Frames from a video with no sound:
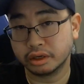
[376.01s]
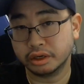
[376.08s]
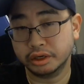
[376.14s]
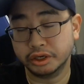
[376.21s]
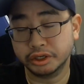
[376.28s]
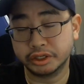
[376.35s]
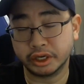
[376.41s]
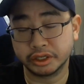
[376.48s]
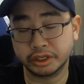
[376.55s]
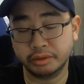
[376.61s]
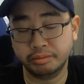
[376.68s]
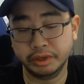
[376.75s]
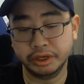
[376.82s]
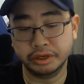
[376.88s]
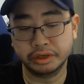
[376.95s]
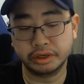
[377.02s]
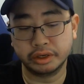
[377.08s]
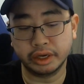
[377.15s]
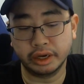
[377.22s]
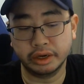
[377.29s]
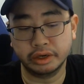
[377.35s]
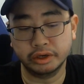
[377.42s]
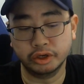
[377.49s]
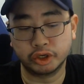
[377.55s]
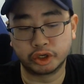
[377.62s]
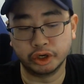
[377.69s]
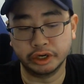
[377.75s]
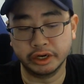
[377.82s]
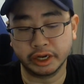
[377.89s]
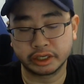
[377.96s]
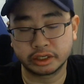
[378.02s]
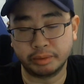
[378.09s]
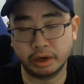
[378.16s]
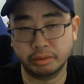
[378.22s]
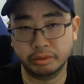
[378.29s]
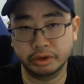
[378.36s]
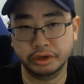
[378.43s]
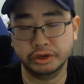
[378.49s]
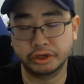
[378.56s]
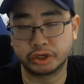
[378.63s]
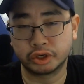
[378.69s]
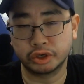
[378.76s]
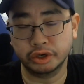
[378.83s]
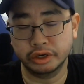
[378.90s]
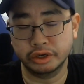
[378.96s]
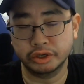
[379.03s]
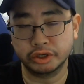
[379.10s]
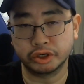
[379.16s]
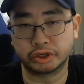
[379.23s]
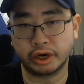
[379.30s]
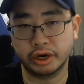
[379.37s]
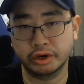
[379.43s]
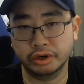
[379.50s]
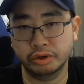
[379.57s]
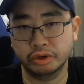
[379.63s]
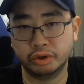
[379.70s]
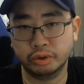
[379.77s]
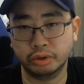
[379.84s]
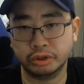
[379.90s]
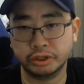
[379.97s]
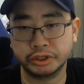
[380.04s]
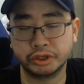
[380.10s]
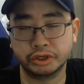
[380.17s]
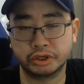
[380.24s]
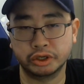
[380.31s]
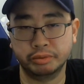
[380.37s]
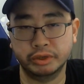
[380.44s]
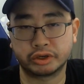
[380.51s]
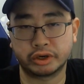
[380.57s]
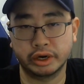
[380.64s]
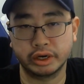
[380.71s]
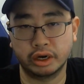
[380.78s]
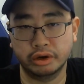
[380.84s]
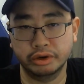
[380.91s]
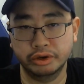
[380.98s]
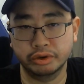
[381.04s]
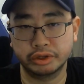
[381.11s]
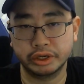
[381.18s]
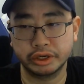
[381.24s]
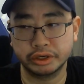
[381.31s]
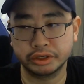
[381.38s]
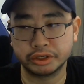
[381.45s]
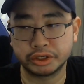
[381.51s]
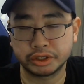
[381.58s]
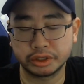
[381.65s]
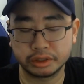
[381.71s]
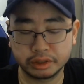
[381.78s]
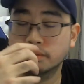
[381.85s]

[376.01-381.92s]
This doesn't mean that you shouldn't experiment. You should. You should try out new tools. You should be trying out new things.